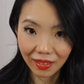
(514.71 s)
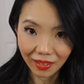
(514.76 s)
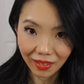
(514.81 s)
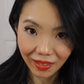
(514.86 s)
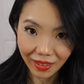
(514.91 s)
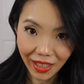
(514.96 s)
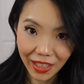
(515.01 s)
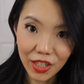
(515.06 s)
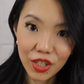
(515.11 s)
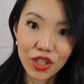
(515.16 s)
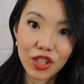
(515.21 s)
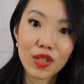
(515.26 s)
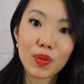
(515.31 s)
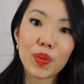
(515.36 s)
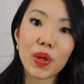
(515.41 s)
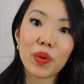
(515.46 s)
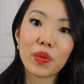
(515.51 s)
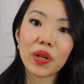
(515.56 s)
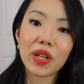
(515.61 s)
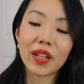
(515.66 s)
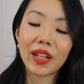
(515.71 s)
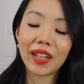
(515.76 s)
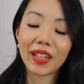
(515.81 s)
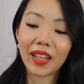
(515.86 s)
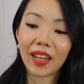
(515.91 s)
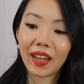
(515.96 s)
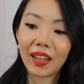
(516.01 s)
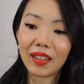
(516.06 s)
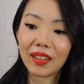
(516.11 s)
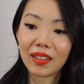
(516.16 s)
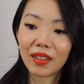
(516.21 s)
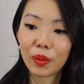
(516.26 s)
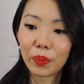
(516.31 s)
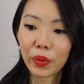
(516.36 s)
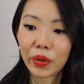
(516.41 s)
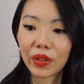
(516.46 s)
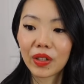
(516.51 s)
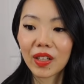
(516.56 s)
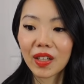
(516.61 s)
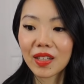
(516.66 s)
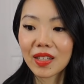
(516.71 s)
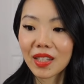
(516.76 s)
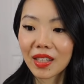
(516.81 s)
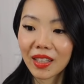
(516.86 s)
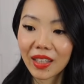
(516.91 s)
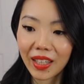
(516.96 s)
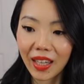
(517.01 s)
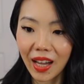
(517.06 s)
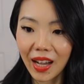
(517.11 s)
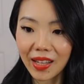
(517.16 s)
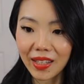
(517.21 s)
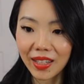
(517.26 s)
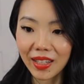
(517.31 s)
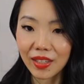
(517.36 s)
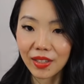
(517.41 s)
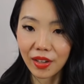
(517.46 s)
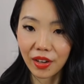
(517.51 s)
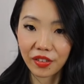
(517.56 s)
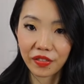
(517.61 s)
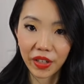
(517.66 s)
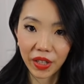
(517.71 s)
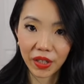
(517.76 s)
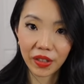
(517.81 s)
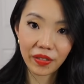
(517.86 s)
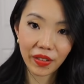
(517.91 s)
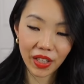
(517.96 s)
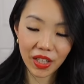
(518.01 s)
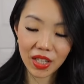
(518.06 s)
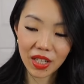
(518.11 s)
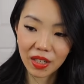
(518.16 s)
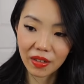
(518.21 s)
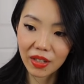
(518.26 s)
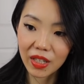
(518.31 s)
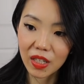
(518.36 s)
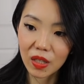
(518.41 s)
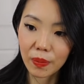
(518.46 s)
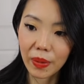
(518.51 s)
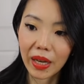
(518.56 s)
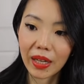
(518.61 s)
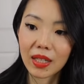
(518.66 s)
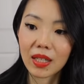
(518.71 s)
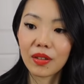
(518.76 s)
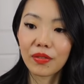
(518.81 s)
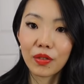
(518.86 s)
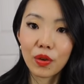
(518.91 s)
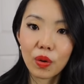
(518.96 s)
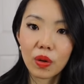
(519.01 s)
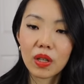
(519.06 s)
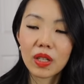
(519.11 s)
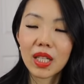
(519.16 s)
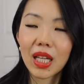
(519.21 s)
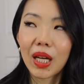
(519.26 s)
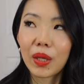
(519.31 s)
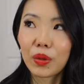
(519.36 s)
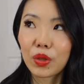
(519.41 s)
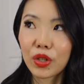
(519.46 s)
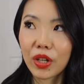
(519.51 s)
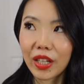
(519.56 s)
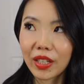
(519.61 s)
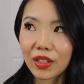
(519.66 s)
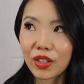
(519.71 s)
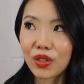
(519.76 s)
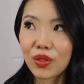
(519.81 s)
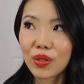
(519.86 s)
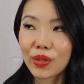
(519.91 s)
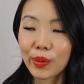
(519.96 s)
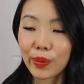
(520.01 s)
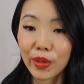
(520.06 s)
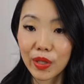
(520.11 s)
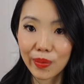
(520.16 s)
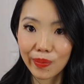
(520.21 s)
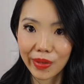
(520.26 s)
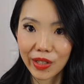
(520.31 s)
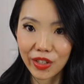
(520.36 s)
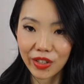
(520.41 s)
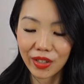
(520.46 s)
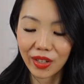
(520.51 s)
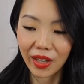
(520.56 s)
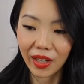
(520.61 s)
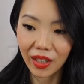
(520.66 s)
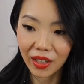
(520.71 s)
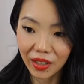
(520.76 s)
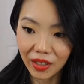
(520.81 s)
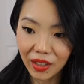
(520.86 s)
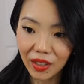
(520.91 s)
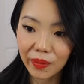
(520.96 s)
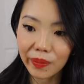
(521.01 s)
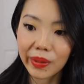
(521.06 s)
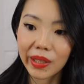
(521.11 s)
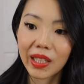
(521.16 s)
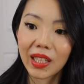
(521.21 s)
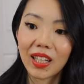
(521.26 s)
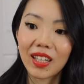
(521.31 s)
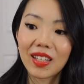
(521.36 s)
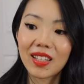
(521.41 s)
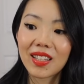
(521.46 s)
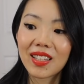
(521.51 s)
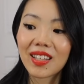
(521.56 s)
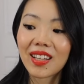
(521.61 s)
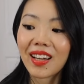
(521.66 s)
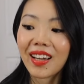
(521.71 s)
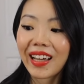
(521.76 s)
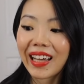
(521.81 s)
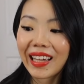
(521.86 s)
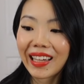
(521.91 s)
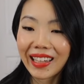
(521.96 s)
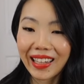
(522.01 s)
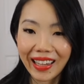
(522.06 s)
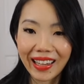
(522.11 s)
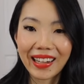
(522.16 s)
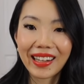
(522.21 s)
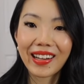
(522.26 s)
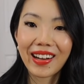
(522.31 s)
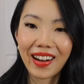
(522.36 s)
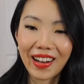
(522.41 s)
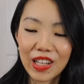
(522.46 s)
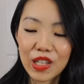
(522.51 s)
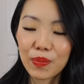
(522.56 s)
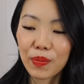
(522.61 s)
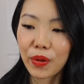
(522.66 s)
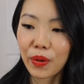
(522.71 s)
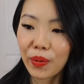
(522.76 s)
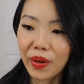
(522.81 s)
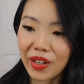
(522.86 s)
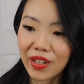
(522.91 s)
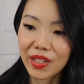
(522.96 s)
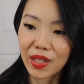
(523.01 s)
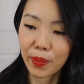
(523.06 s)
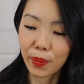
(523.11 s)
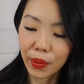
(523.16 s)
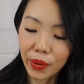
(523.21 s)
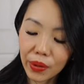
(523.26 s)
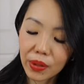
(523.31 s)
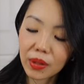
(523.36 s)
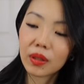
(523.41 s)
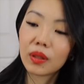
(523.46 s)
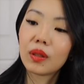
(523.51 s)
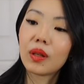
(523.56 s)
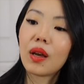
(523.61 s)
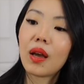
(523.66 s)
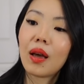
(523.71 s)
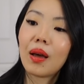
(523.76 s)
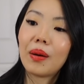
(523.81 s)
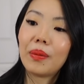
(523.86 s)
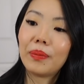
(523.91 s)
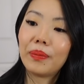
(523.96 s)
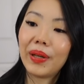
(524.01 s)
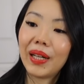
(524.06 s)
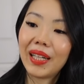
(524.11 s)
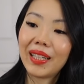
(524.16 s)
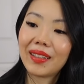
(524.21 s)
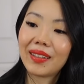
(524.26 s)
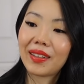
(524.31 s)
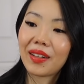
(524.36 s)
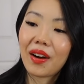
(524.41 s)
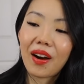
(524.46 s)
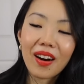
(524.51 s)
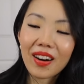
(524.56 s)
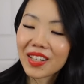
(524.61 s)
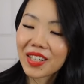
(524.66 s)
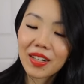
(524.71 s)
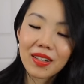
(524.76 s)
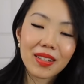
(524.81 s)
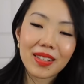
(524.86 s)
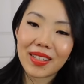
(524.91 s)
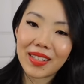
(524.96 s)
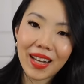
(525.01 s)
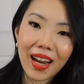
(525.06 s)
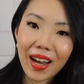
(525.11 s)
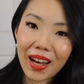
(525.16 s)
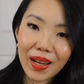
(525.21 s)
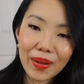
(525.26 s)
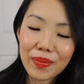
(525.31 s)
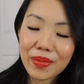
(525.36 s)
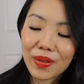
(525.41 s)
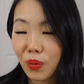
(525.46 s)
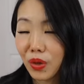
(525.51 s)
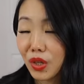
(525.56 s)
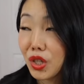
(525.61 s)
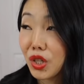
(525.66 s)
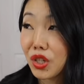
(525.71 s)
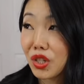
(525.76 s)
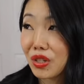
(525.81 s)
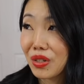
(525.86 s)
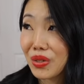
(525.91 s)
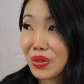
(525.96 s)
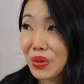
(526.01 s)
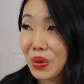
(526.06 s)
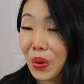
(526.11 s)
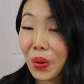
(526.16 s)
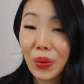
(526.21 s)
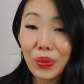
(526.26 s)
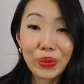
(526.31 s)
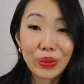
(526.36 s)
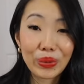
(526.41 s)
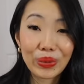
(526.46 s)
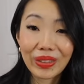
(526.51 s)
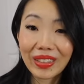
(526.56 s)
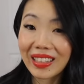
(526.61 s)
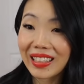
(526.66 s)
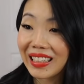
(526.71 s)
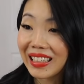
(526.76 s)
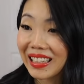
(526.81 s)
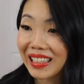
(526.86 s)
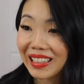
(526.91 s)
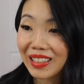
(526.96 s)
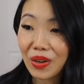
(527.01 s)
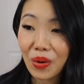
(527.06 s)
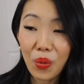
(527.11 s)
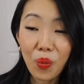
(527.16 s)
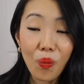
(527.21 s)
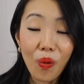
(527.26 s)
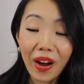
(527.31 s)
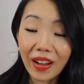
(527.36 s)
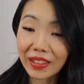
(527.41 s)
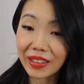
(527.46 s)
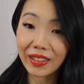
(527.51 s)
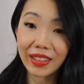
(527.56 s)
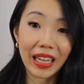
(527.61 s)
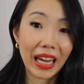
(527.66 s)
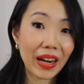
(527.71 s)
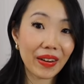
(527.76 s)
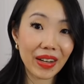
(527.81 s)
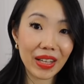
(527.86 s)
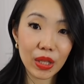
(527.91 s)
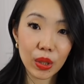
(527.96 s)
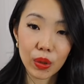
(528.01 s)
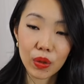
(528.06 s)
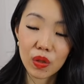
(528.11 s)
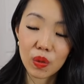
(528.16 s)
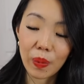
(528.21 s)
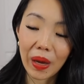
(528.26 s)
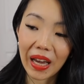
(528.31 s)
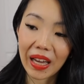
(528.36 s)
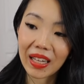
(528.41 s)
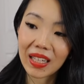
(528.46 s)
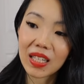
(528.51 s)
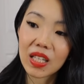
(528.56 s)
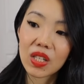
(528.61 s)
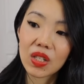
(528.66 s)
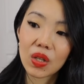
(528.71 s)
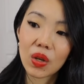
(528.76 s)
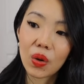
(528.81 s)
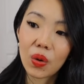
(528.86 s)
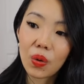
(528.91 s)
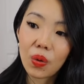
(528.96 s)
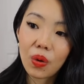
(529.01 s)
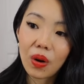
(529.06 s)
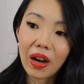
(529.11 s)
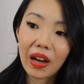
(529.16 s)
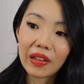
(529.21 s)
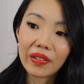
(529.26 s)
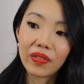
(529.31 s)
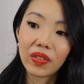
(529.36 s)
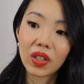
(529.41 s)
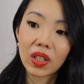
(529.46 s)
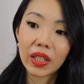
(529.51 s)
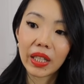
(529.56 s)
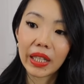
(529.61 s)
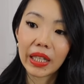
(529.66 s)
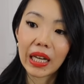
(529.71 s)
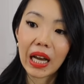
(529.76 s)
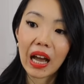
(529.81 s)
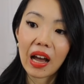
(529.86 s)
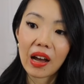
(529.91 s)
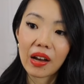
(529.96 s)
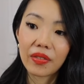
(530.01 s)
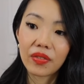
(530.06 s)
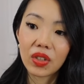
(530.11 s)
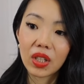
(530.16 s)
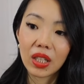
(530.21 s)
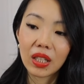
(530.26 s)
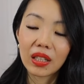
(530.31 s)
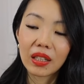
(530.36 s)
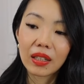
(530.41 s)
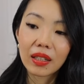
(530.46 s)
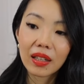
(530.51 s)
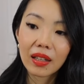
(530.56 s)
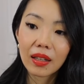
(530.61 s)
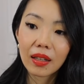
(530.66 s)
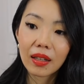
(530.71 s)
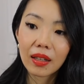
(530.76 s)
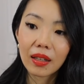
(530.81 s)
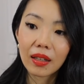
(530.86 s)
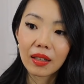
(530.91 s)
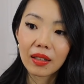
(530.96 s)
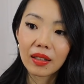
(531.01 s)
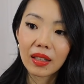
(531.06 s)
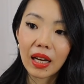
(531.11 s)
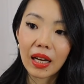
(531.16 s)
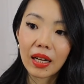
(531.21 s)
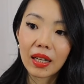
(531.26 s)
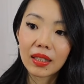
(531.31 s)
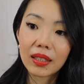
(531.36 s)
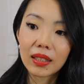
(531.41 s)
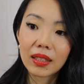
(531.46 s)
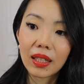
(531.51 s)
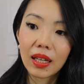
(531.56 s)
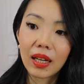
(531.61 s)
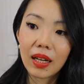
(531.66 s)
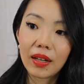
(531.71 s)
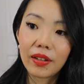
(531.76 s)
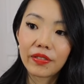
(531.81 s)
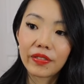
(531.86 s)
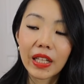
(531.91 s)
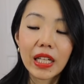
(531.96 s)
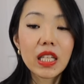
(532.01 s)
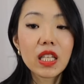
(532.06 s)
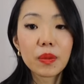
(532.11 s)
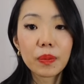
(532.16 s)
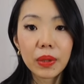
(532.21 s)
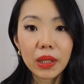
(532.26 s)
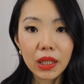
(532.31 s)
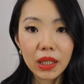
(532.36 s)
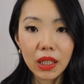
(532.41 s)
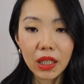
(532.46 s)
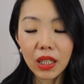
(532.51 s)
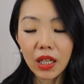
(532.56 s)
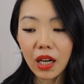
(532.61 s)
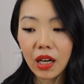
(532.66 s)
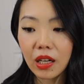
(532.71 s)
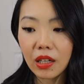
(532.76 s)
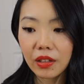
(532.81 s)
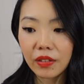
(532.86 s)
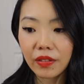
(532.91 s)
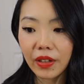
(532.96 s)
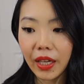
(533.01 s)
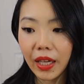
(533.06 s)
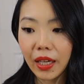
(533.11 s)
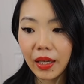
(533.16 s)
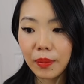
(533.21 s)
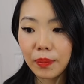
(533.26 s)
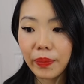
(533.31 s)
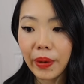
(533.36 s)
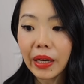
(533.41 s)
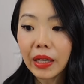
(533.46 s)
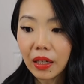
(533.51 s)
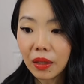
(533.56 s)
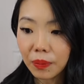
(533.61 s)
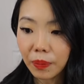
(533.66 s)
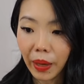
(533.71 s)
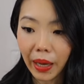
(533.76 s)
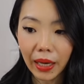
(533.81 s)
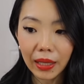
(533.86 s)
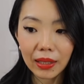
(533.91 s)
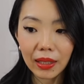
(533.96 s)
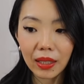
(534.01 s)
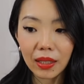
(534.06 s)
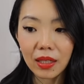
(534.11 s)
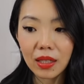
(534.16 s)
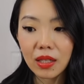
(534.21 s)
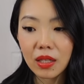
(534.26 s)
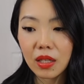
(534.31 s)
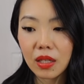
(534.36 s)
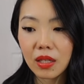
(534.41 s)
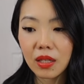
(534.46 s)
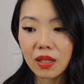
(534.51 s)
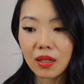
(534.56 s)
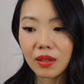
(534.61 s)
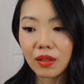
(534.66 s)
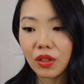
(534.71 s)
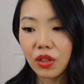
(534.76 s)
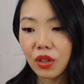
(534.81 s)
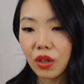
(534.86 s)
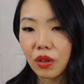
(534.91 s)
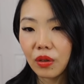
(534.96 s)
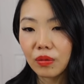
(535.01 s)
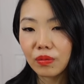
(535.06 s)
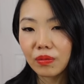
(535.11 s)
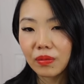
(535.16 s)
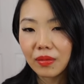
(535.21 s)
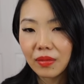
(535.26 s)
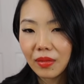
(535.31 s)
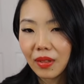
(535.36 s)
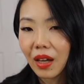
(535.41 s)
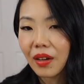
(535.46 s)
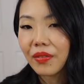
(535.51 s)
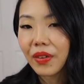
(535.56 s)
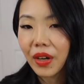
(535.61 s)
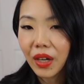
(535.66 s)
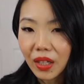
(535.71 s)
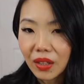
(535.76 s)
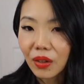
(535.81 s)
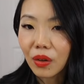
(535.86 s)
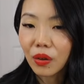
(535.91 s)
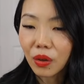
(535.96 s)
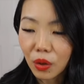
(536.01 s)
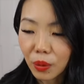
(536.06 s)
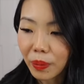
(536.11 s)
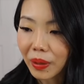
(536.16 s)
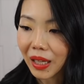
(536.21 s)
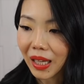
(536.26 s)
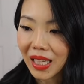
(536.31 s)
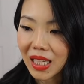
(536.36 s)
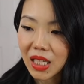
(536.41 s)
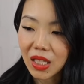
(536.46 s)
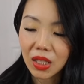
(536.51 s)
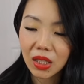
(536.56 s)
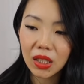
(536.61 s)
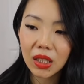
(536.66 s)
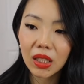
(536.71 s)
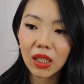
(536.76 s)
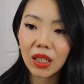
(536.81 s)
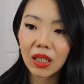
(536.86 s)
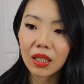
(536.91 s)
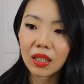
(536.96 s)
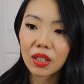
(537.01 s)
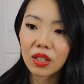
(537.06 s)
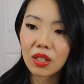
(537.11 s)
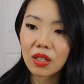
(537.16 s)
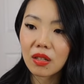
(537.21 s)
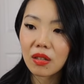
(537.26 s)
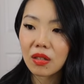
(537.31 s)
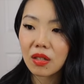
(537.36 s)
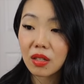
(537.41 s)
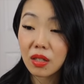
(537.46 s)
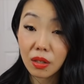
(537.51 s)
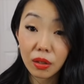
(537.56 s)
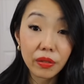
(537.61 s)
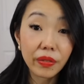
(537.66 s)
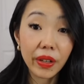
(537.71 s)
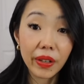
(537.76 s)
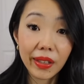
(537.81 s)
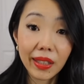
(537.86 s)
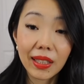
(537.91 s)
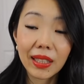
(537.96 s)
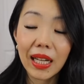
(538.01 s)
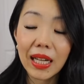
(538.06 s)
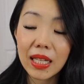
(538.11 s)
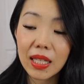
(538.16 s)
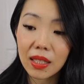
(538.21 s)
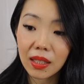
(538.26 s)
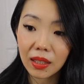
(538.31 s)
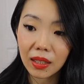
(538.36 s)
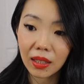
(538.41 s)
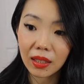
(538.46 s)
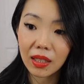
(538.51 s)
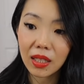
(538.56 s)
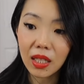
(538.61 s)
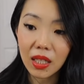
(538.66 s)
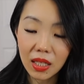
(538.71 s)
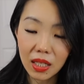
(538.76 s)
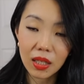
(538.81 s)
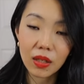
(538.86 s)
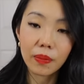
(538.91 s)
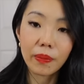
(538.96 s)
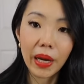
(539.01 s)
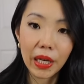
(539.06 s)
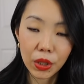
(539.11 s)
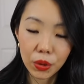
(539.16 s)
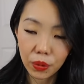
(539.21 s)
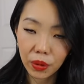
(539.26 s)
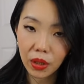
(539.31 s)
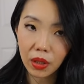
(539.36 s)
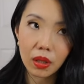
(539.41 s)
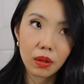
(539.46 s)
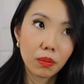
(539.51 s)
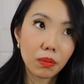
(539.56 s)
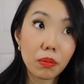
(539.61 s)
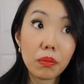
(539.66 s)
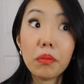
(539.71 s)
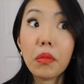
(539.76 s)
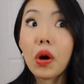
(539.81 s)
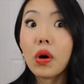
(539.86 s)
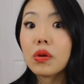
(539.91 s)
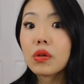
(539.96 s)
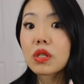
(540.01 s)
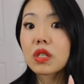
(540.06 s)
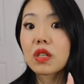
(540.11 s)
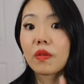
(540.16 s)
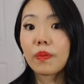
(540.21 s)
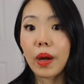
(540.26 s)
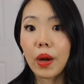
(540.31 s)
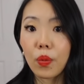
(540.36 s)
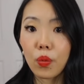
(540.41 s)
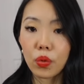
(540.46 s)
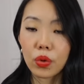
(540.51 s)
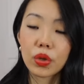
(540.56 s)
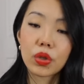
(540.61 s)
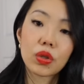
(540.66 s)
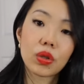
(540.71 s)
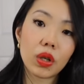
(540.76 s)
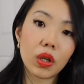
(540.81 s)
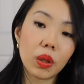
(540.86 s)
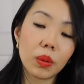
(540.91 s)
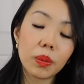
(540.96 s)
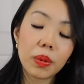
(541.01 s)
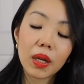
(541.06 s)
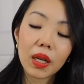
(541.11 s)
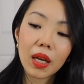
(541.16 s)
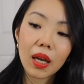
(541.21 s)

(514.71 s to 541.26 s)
let's just be real again the Birkins and the Kellys—they are very very serious bags of course I will try to use them as much as I could because getting cost per wear is important but there are just times where you just don't need or want to carry those bags so I feel like having that uh, flexibility of a bucket bag that is you know not very logo plastered and just still very classic and easy to match with most of my wardrobe.